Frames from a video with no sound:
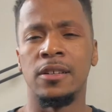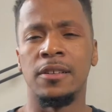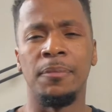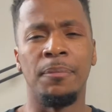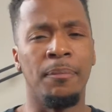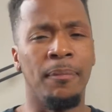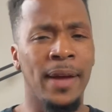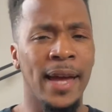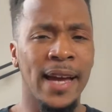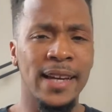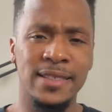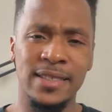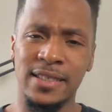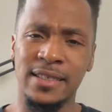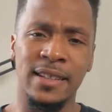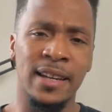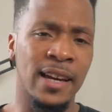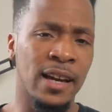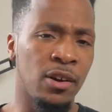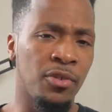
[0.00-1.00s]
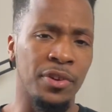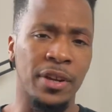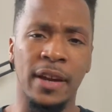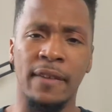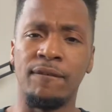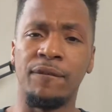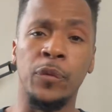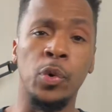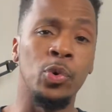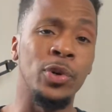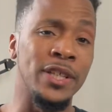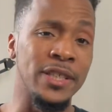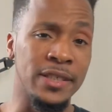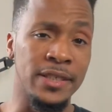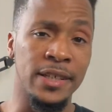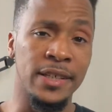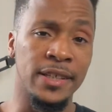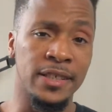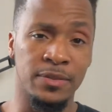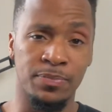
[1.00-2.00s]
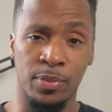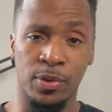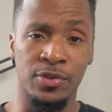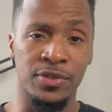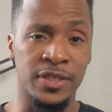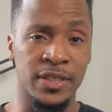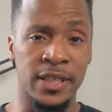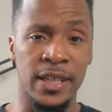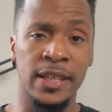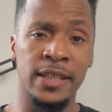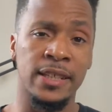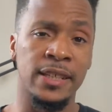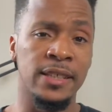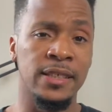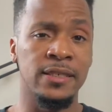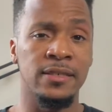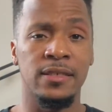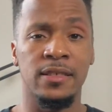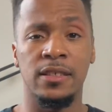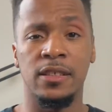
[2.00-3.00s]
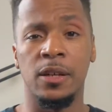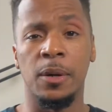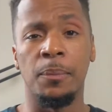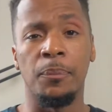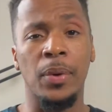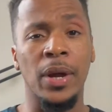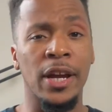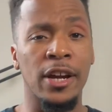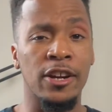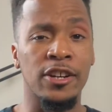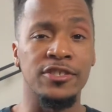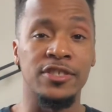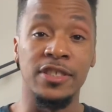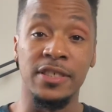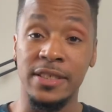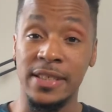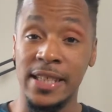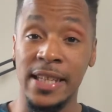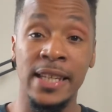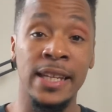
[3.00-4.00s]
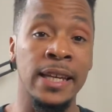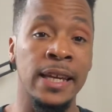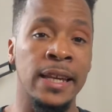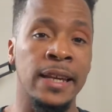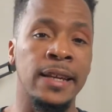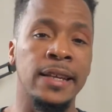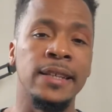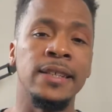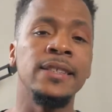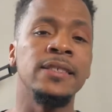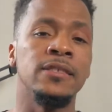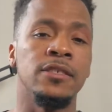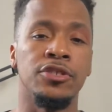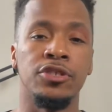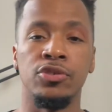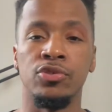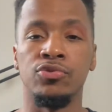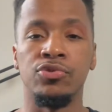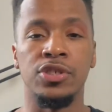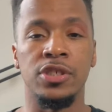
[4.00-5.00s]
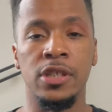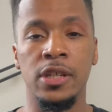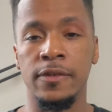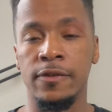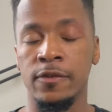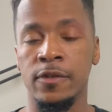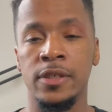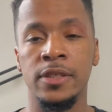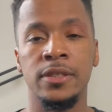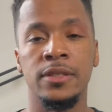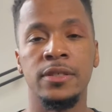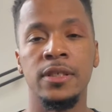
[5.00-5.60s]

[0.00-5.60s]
Maxing out at 40 gigs per second compared to 10 is a huge difference.